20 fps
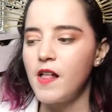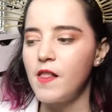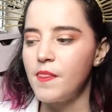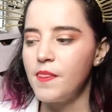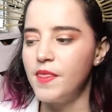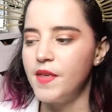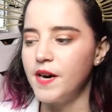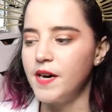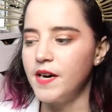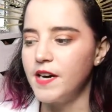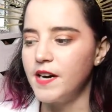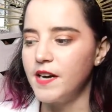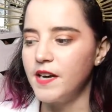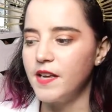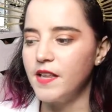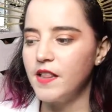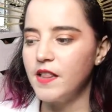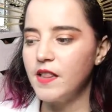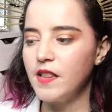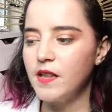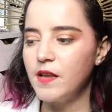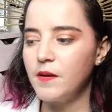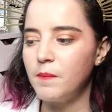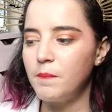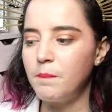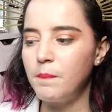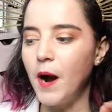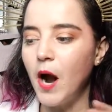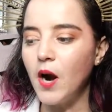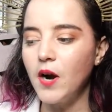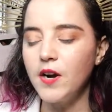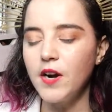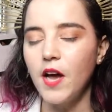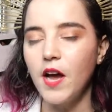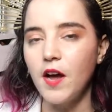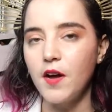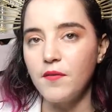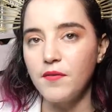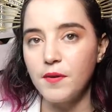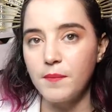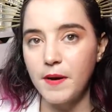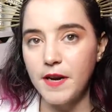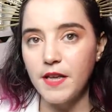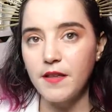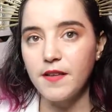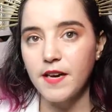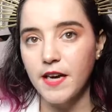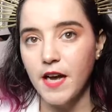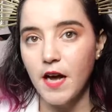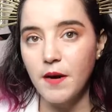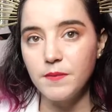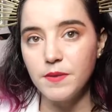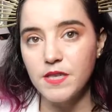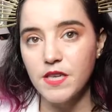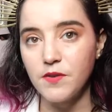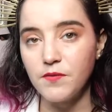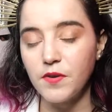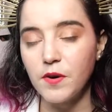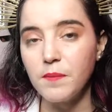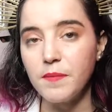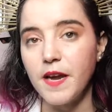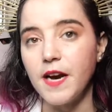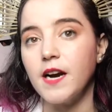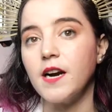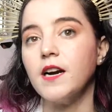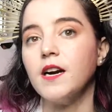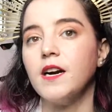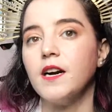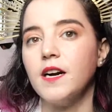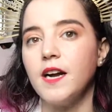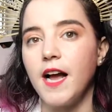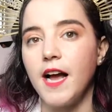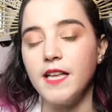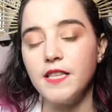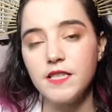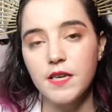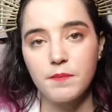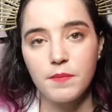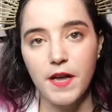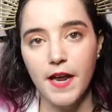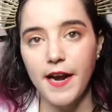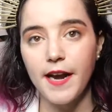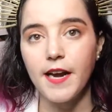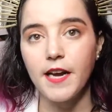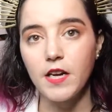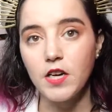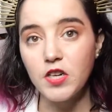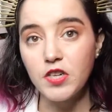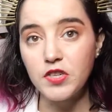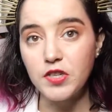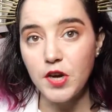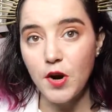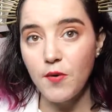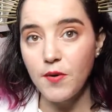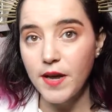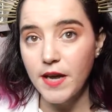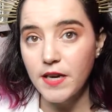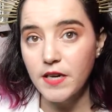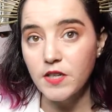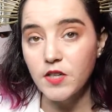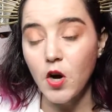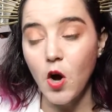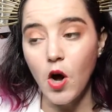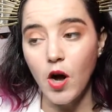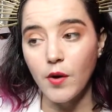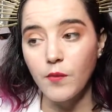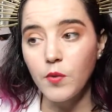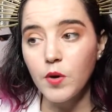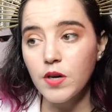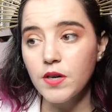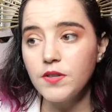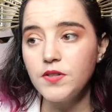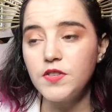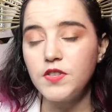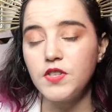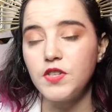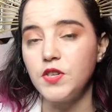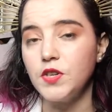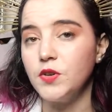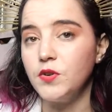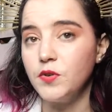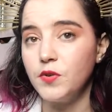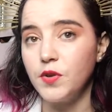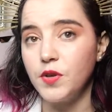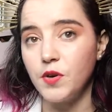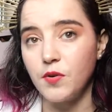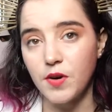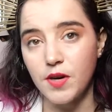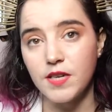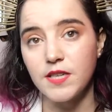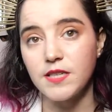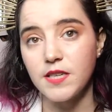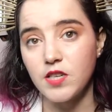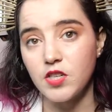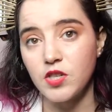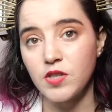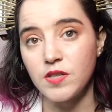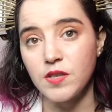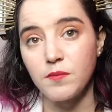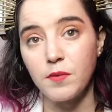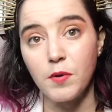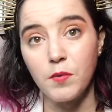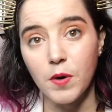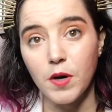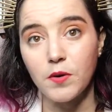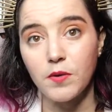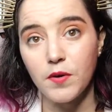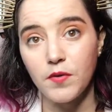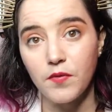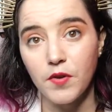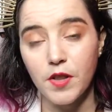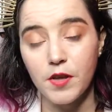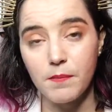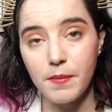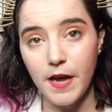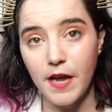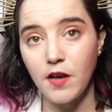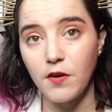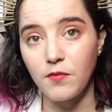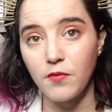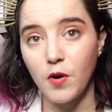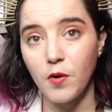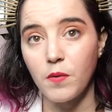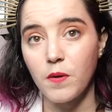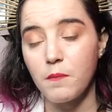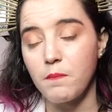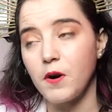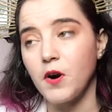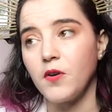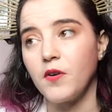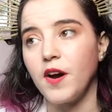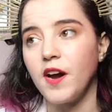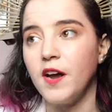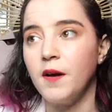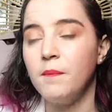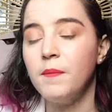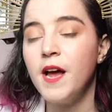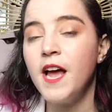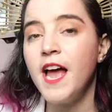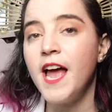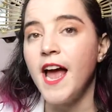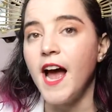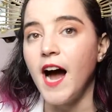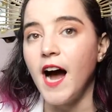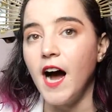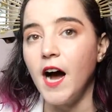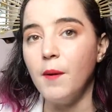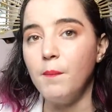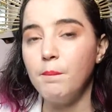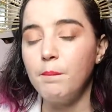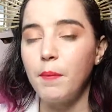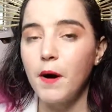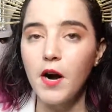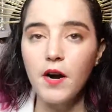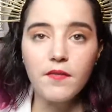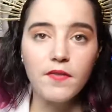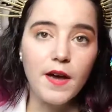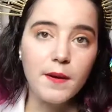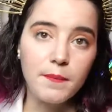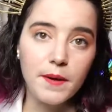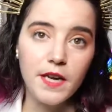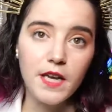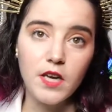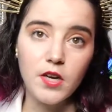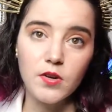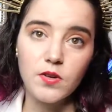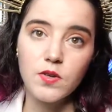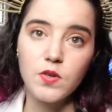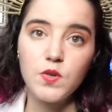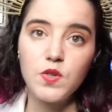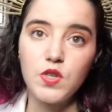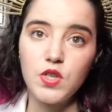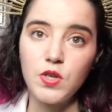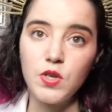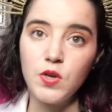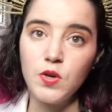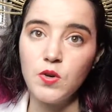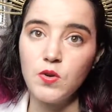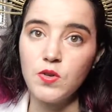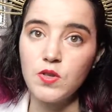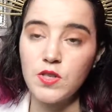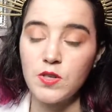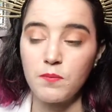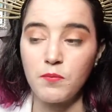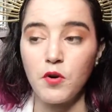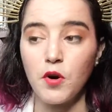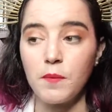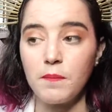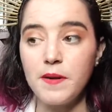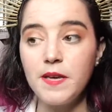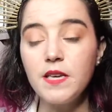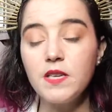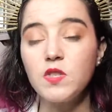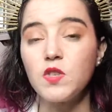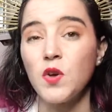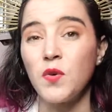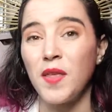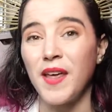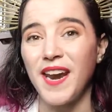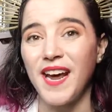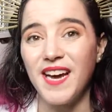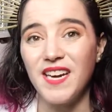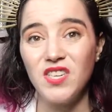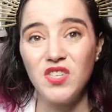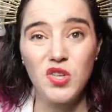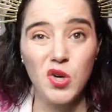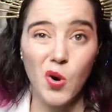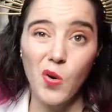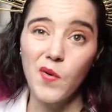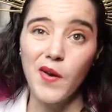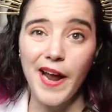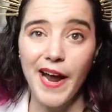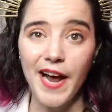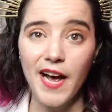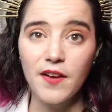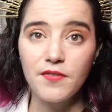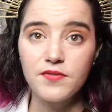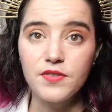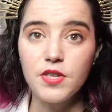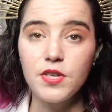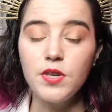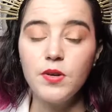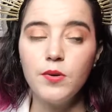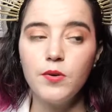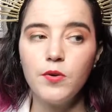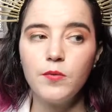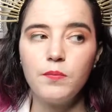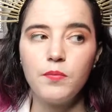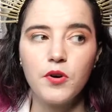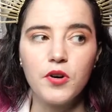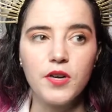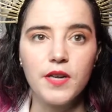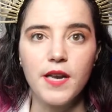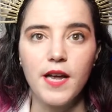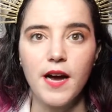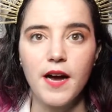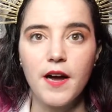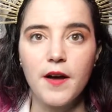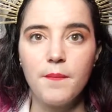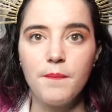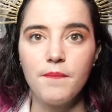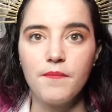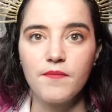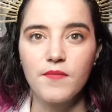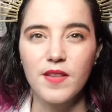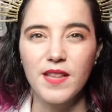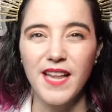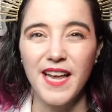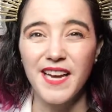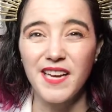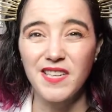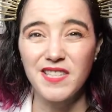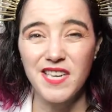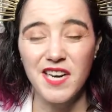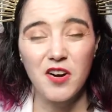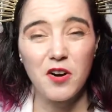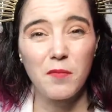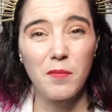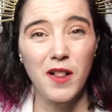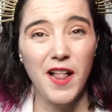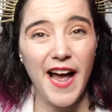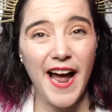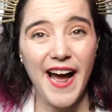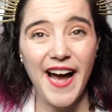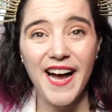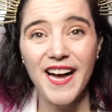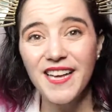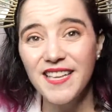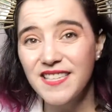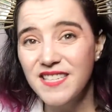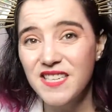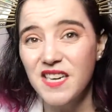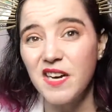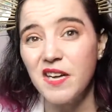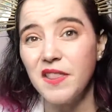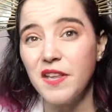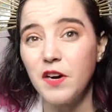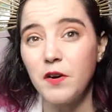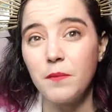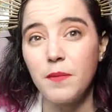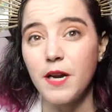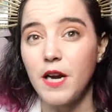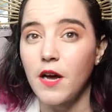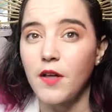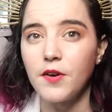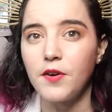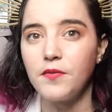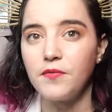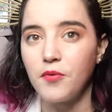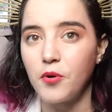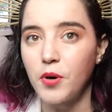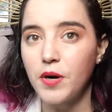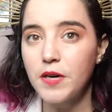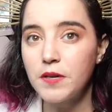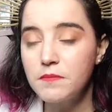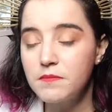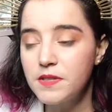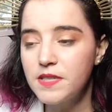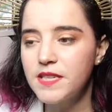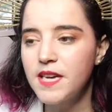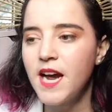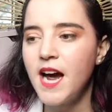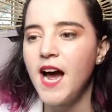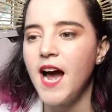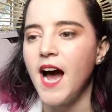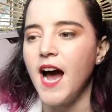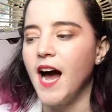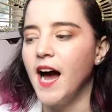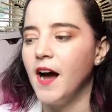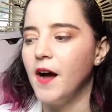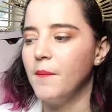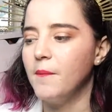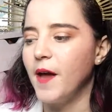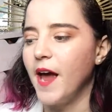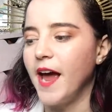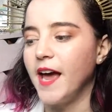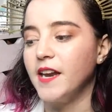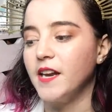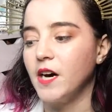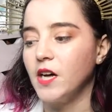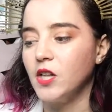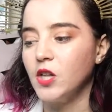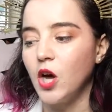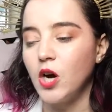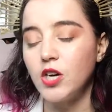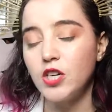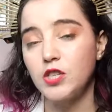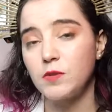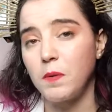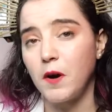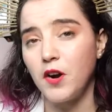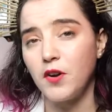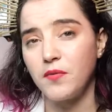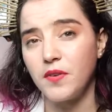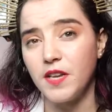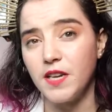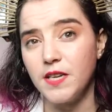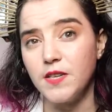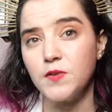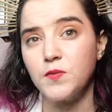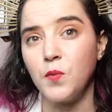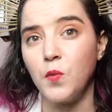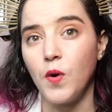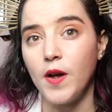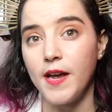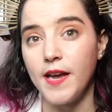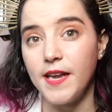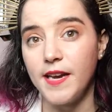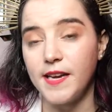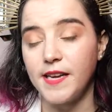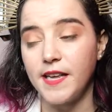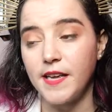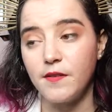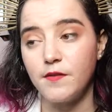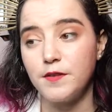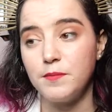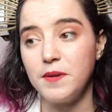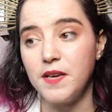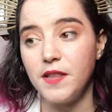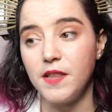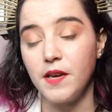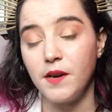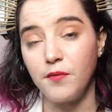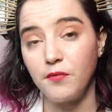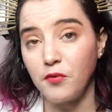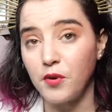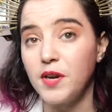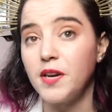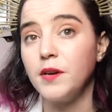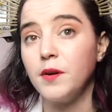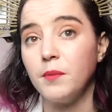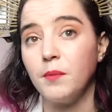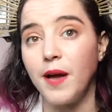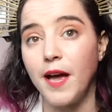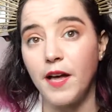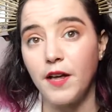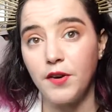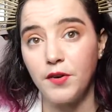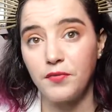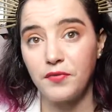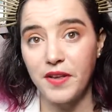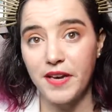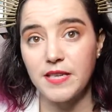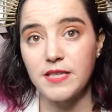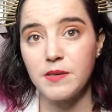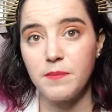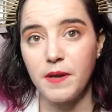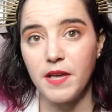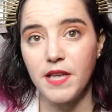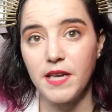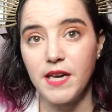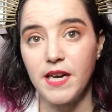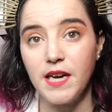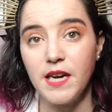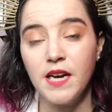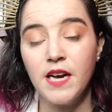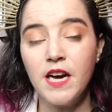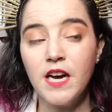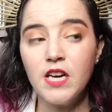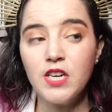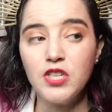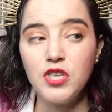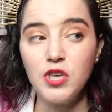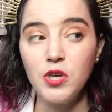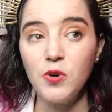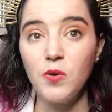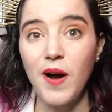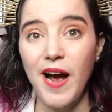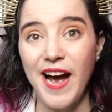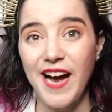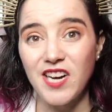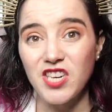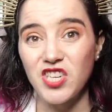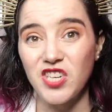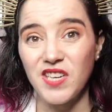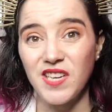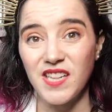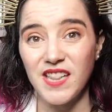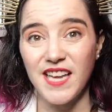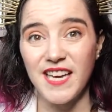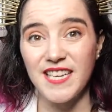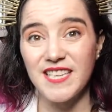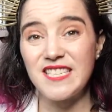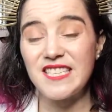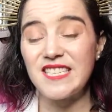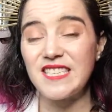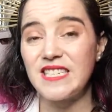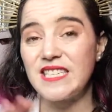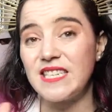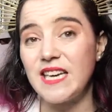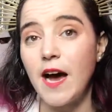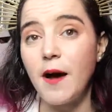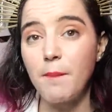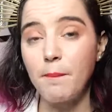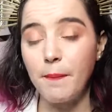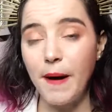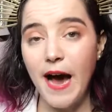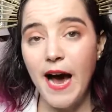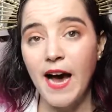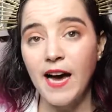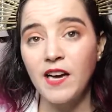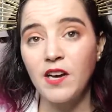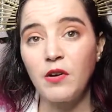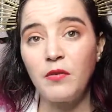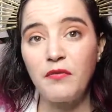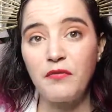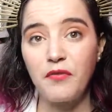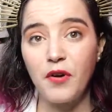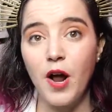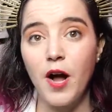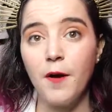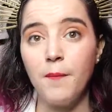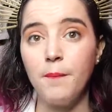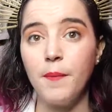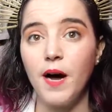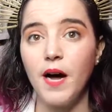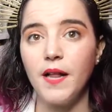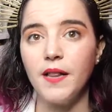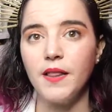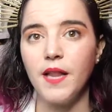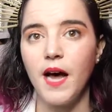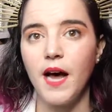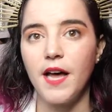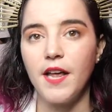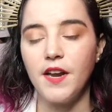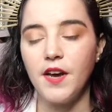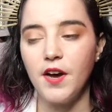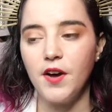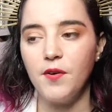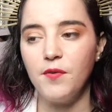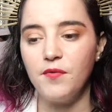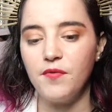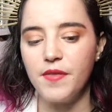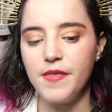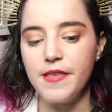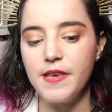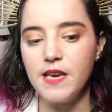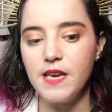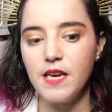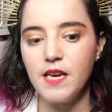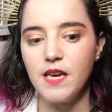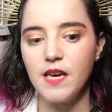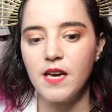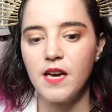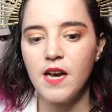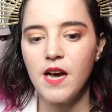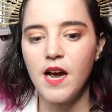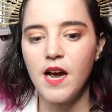The part of the money that comes in from there ends up getting donated onwards to the organizations that we work with for the Pay It Forward program. Part of that money goes to support me so that I don't have to put like terrible ads on the Oh My Dollar forums. And a large part of it is it gives me the freedom and flexibility to actually like step back from a lot of the